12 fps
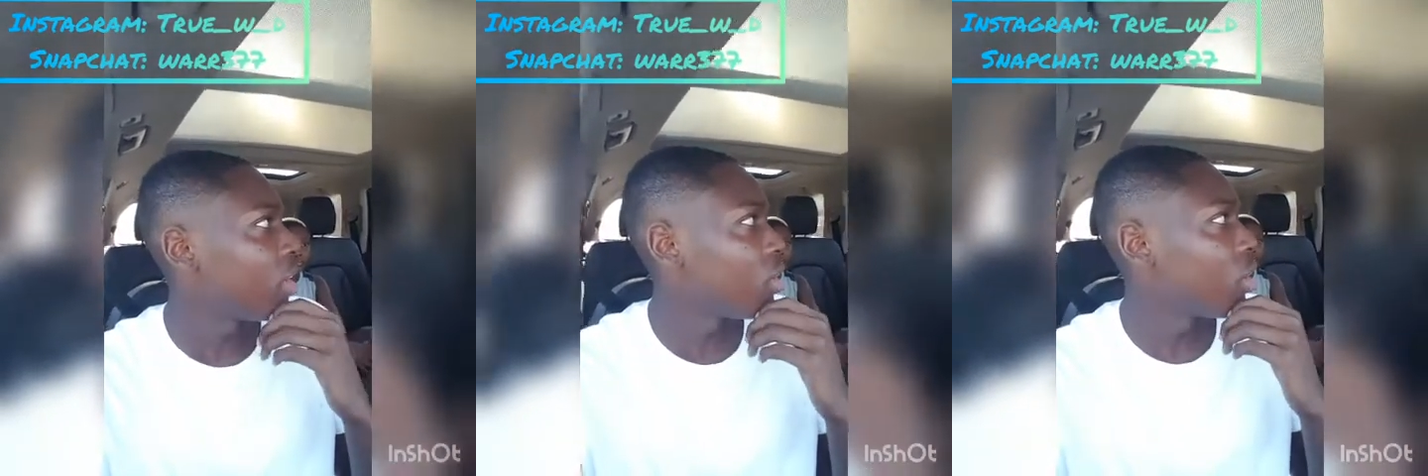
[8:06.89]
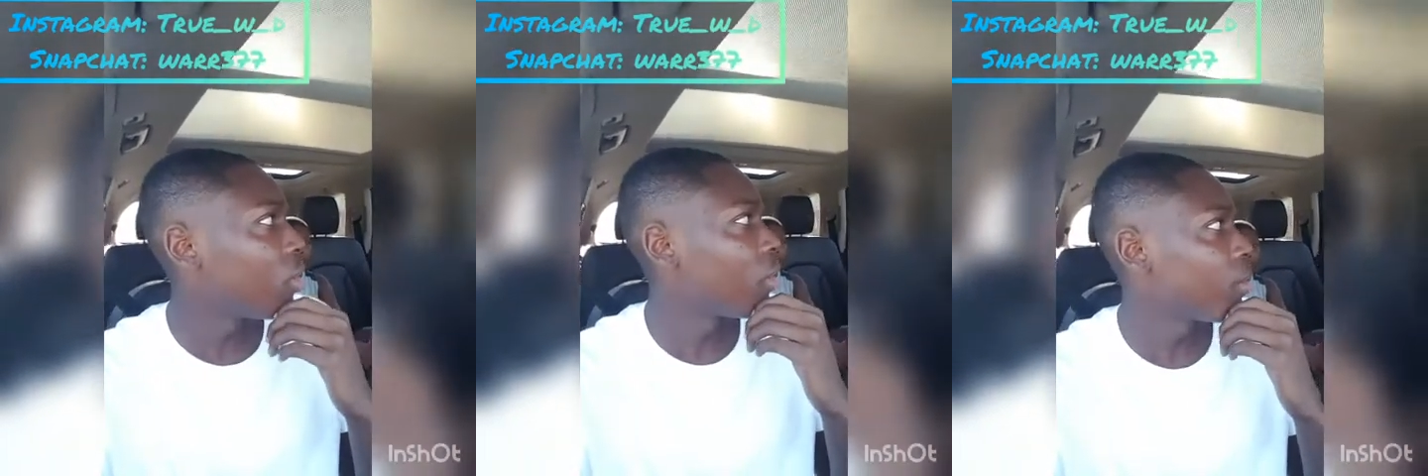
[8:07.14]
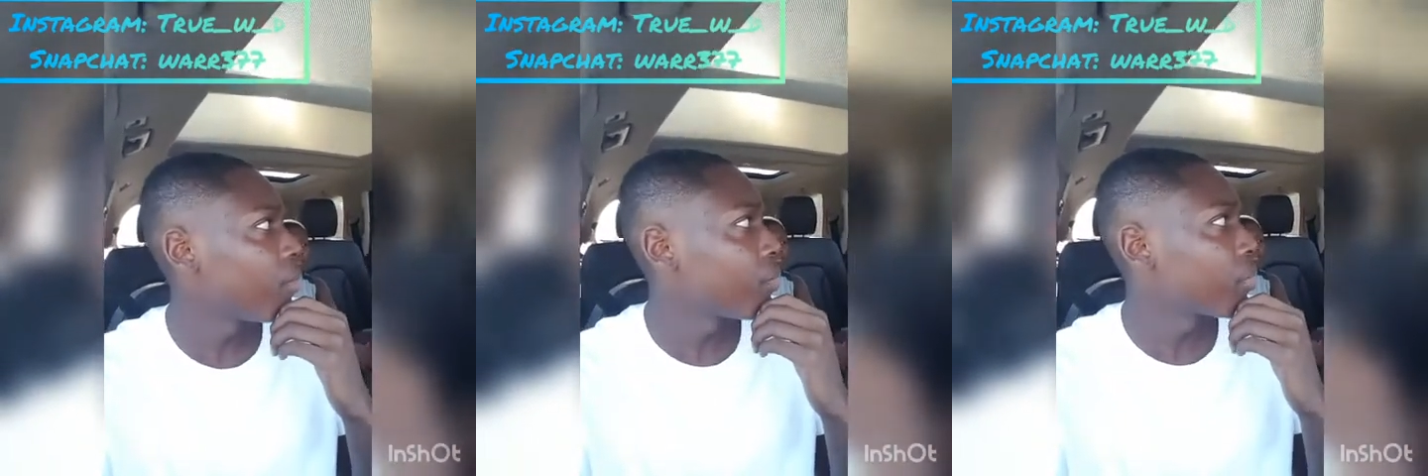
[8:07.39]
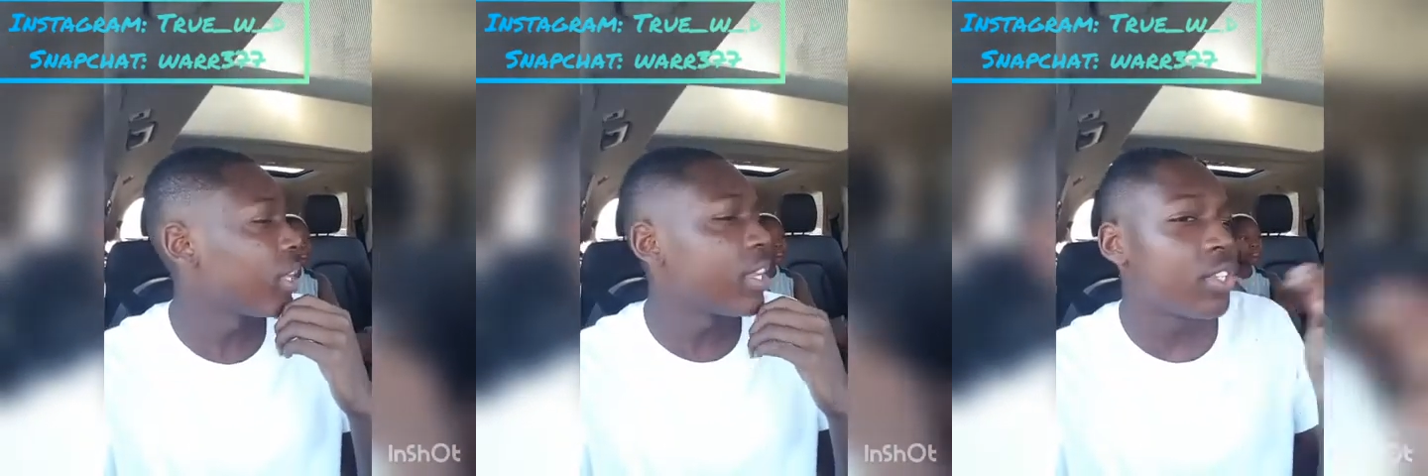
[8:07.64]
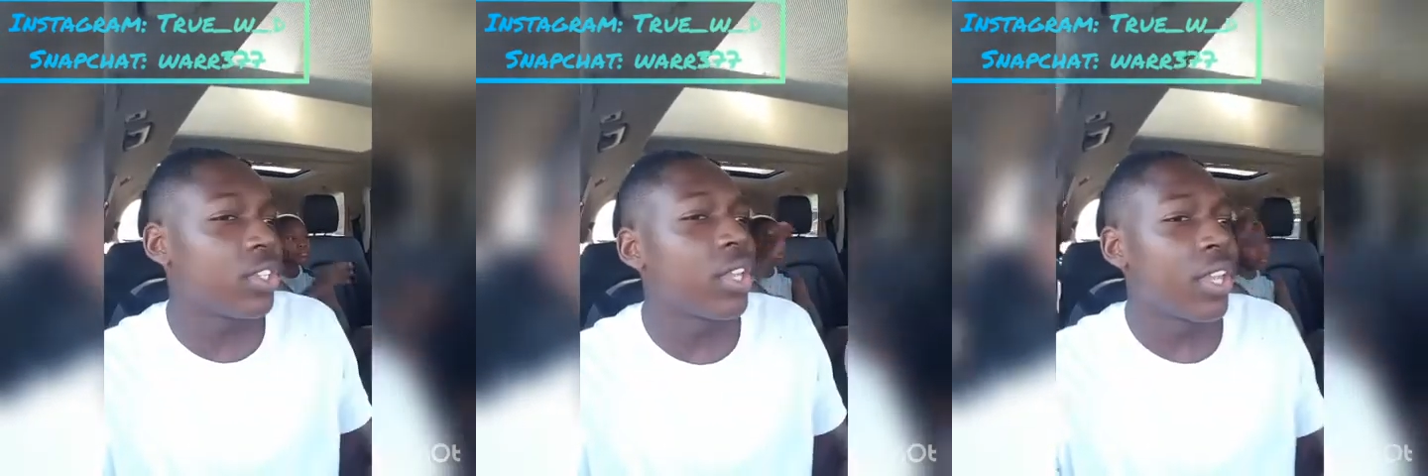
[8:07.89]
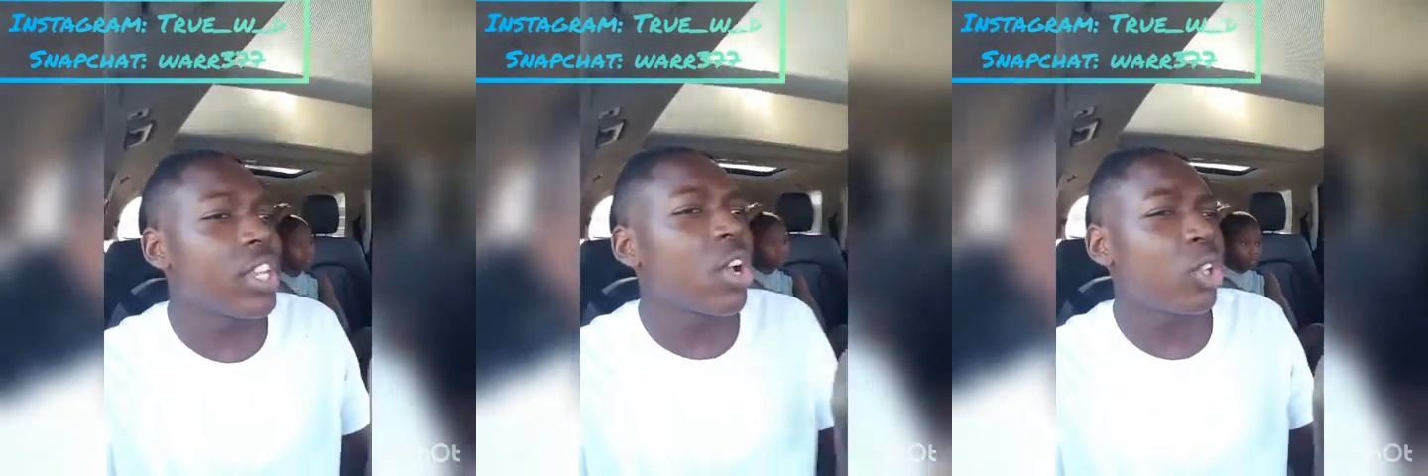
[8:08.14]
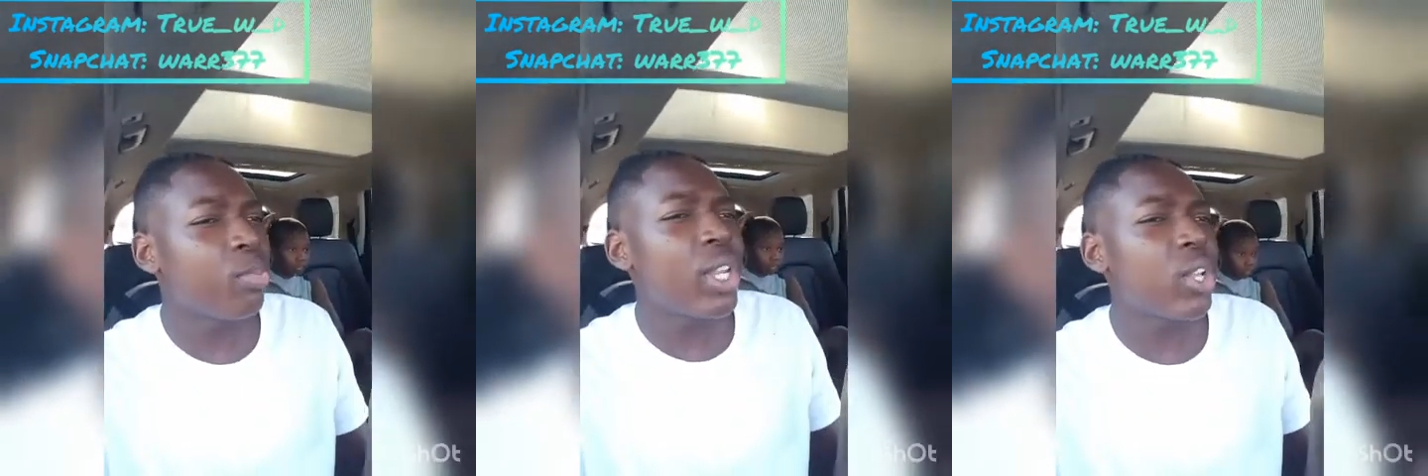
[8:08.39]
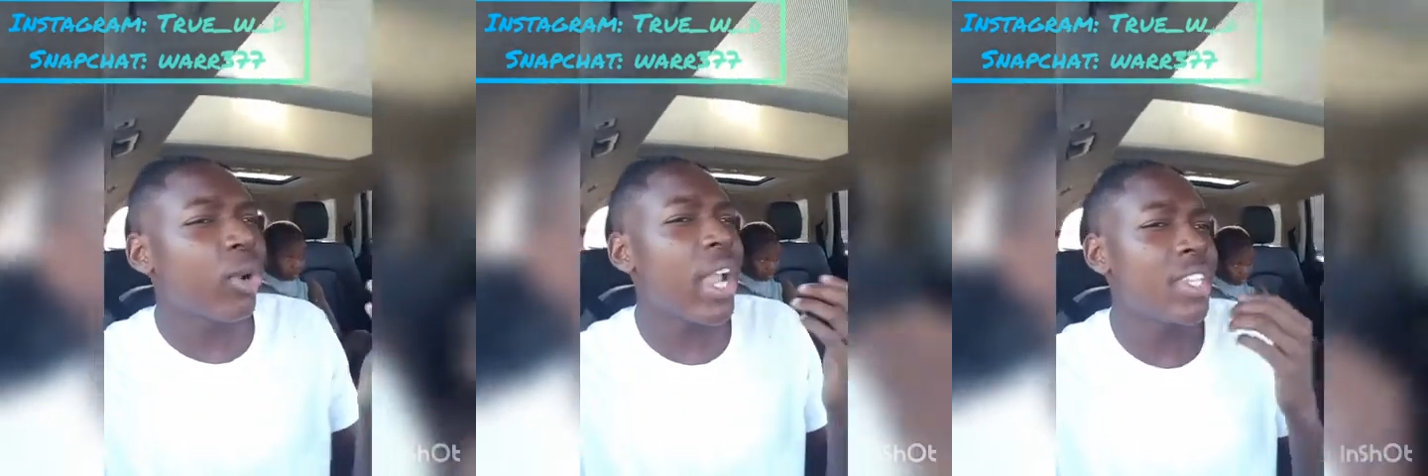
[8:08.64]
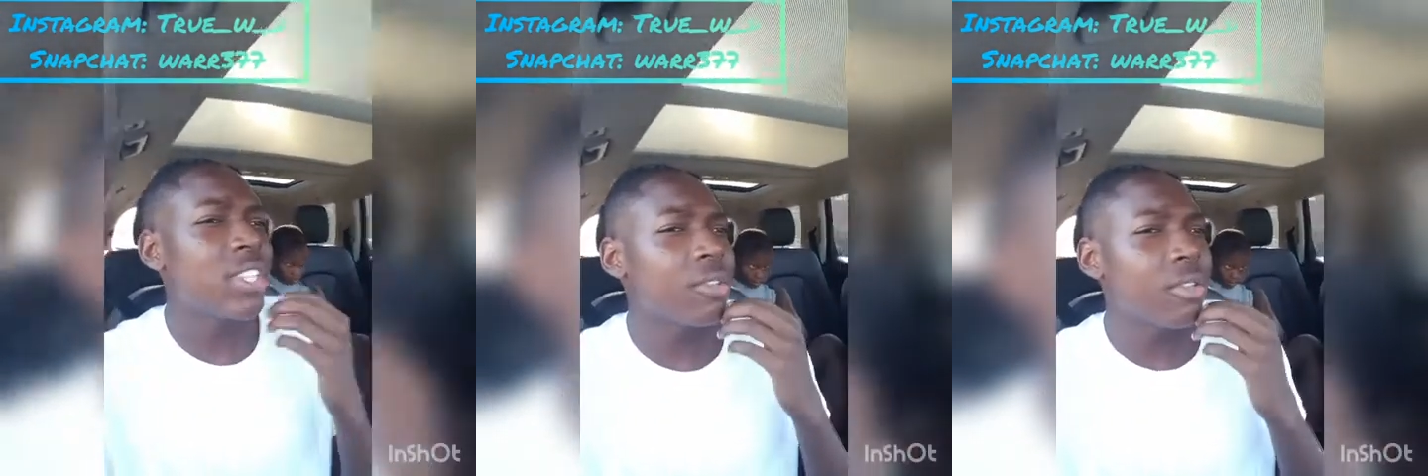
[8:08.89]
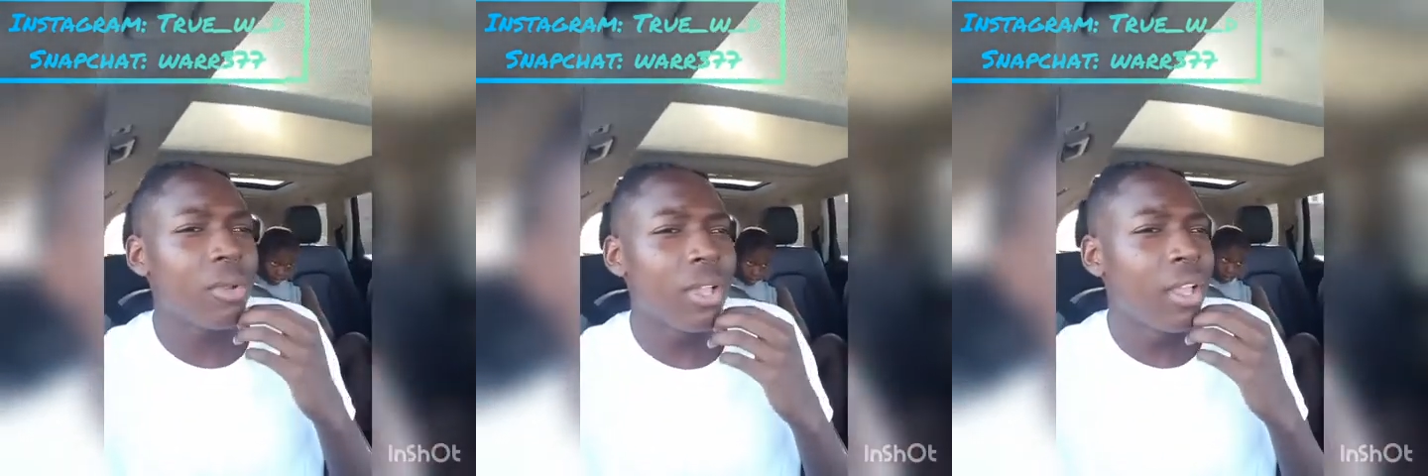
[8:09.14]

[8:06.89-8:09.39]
and it's it's pretty crazy